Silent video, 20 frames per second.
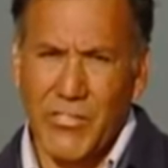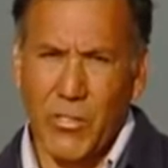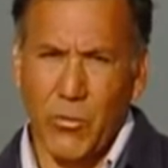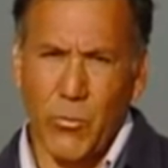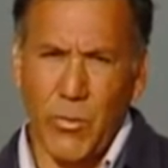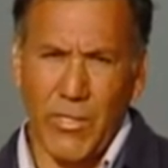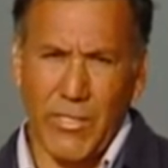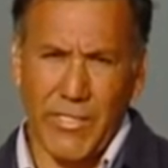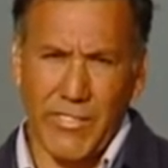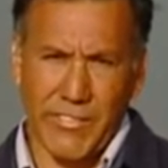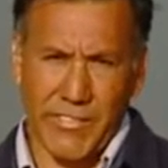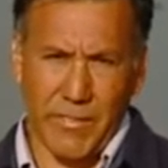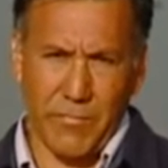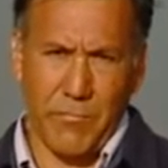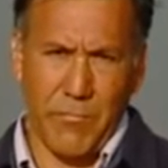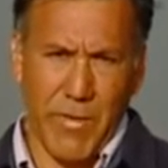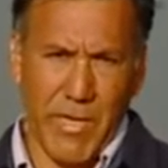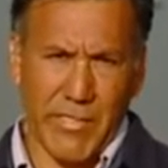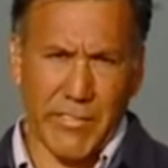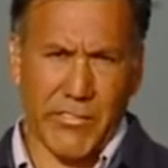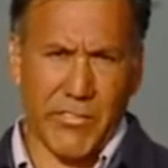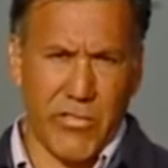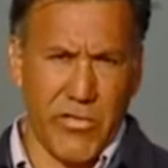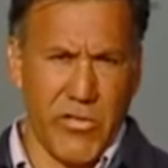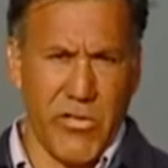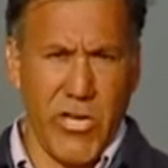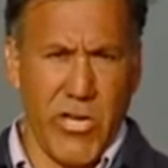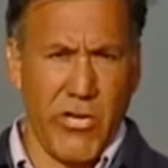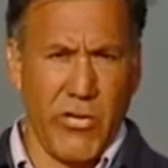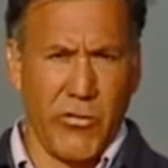So really some
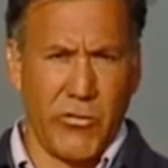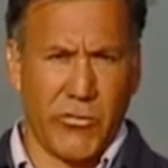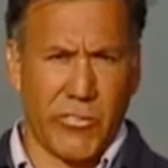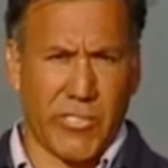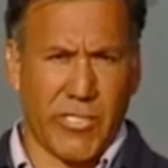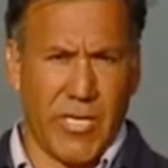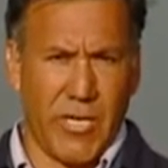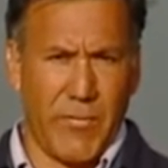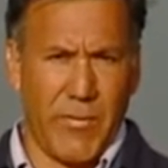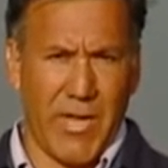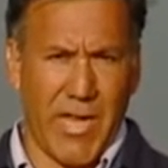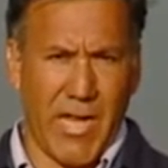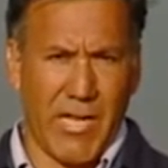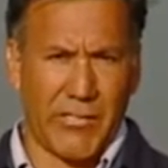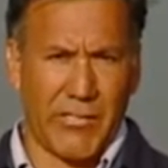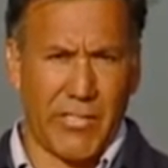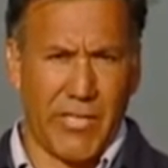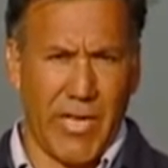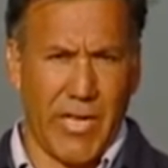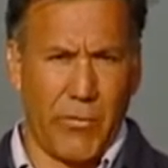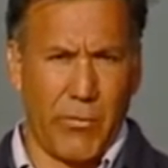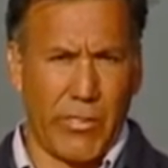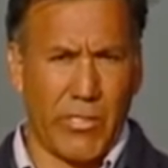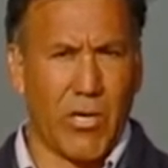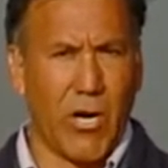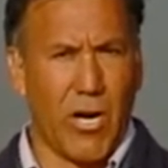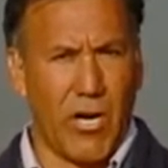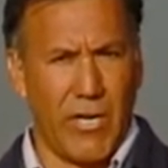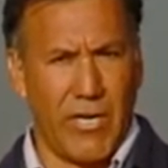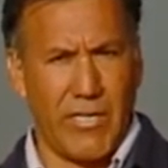mixed news coming out today
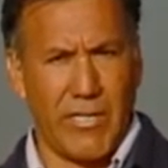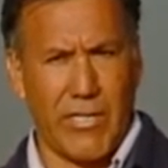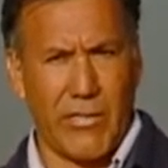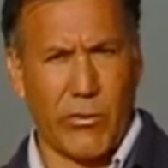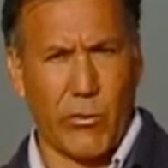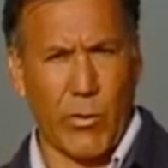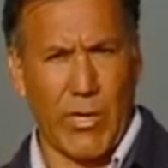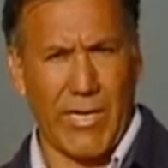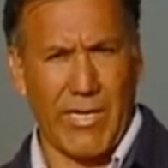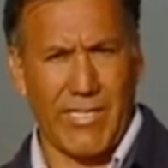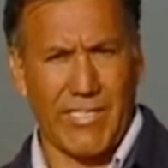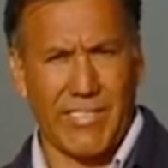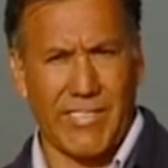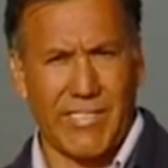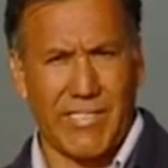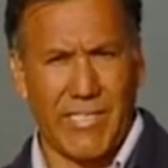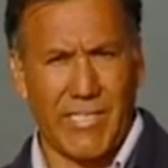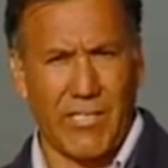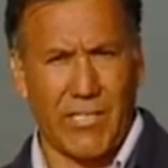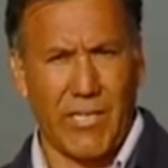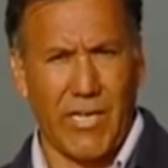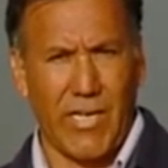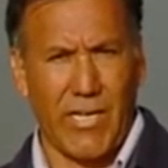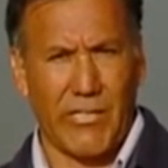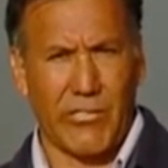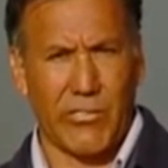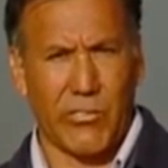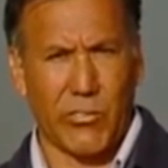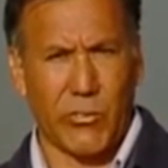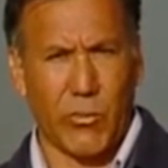regarding the threatened
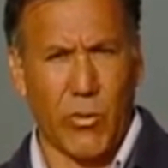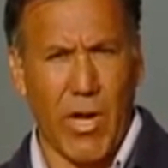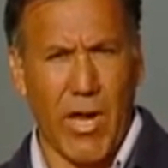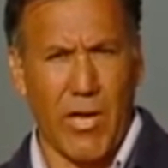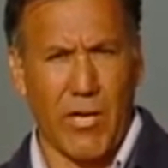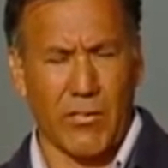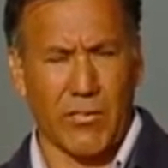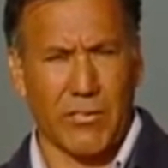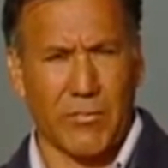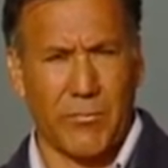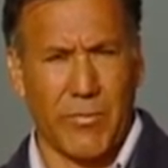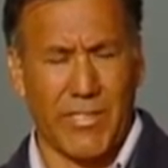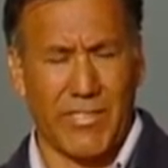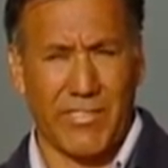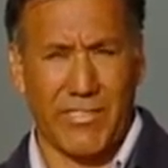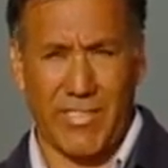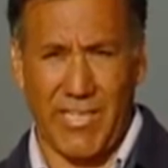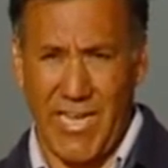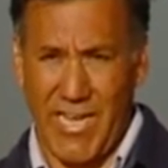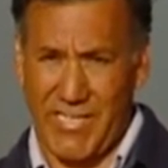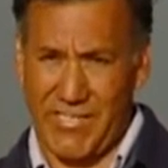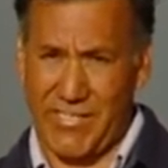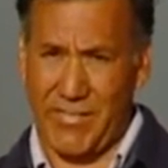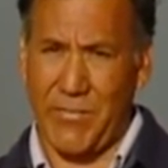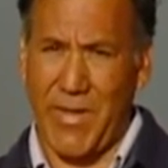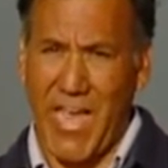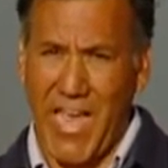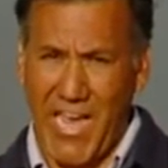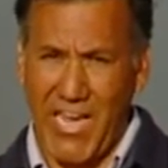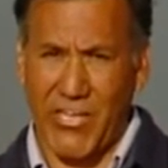steelhead trout, but today
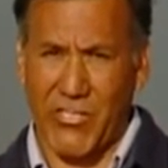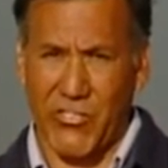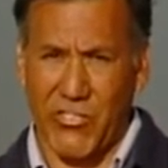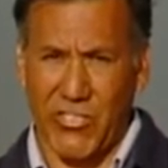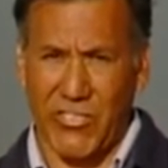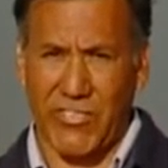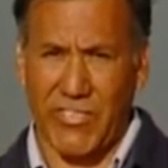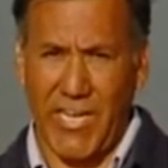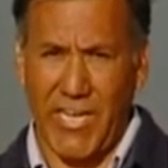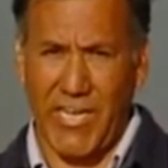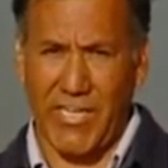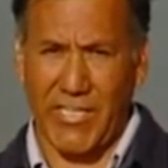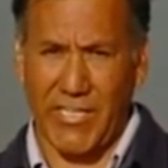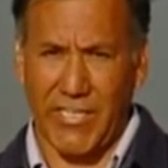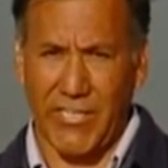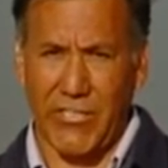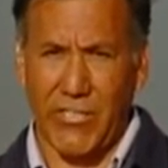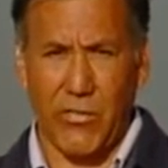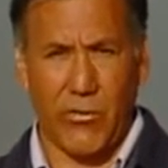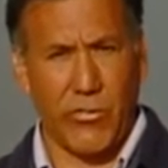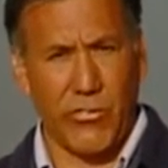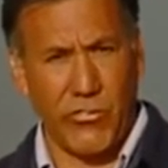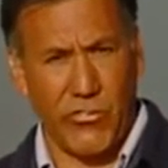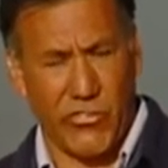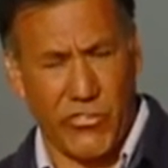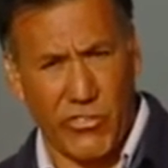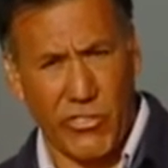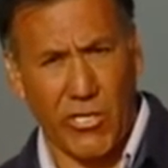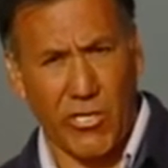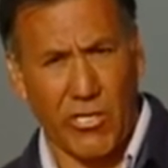some action taken to
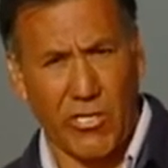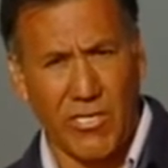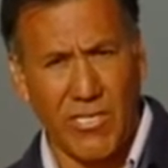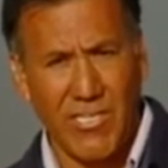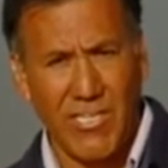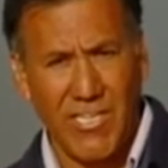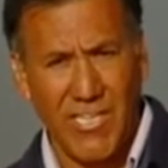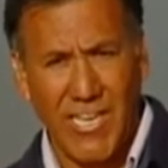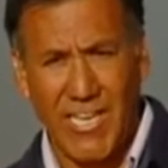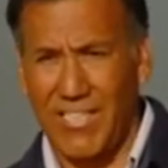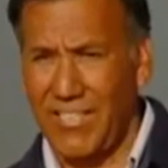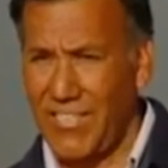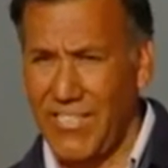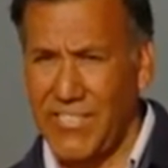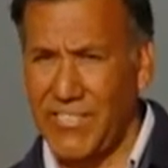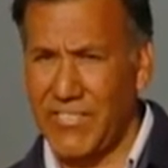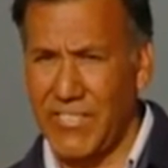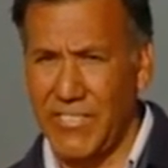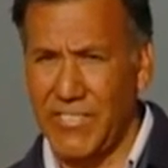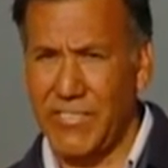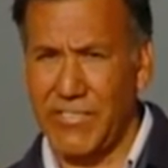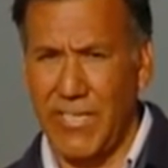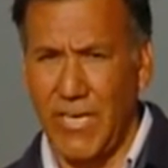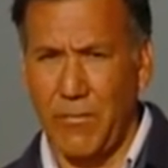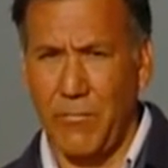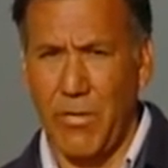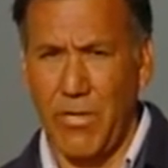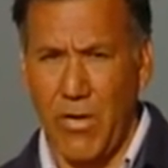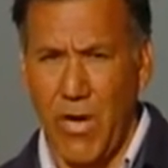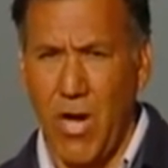ensure at least a
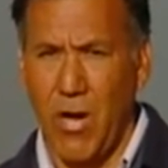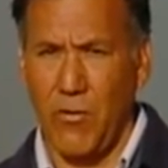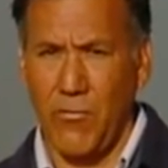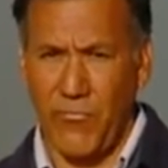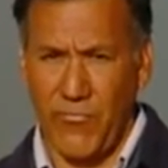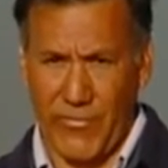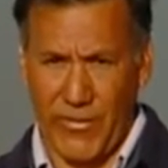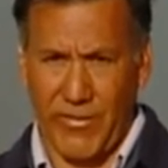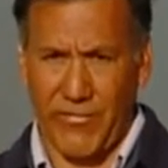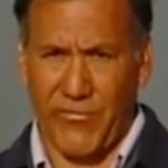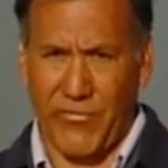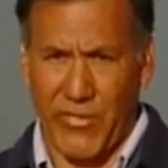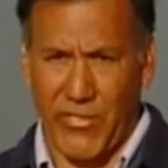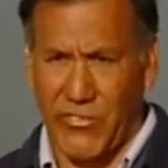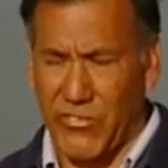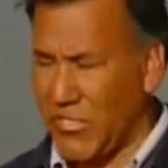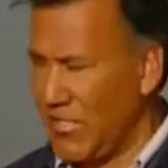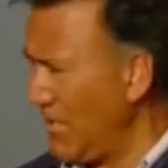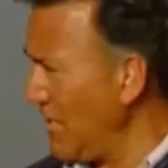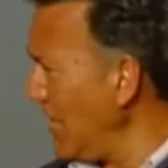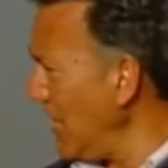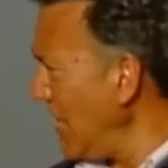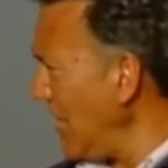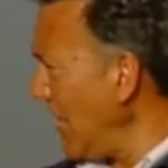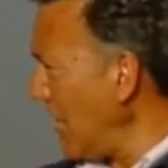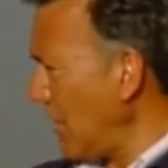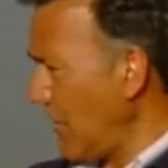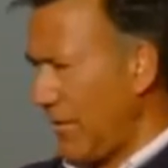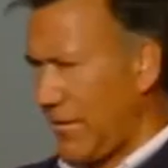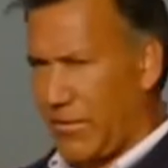summer home for the fish
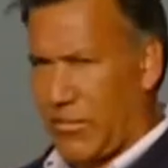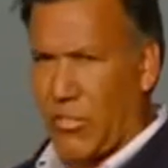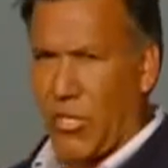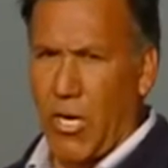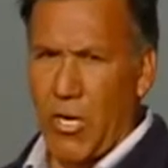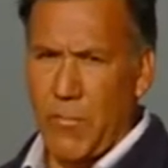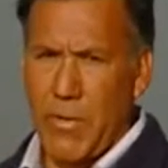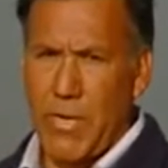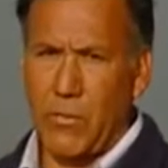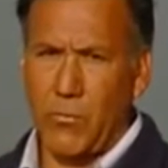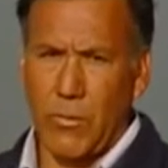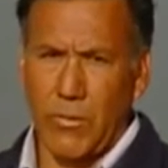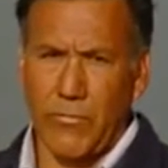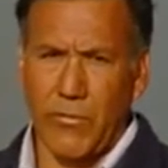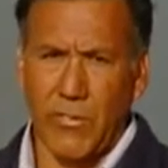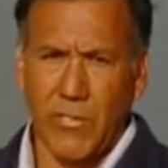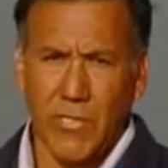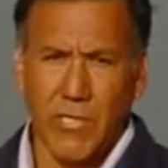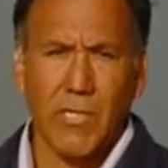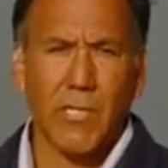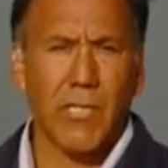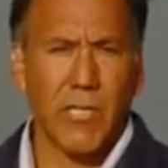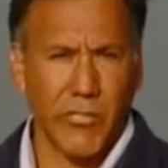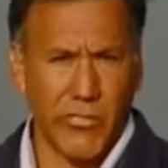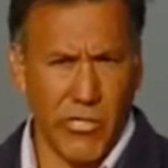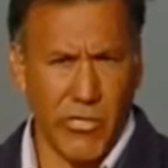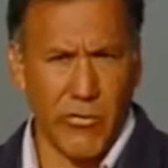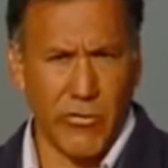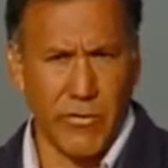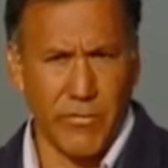here at the Carmel River
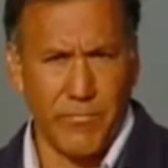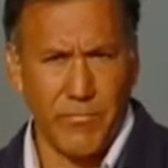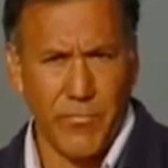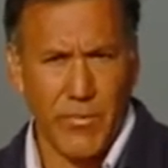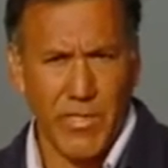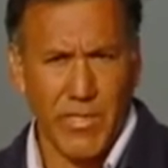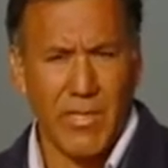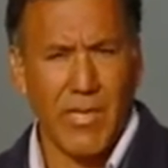Lagoon.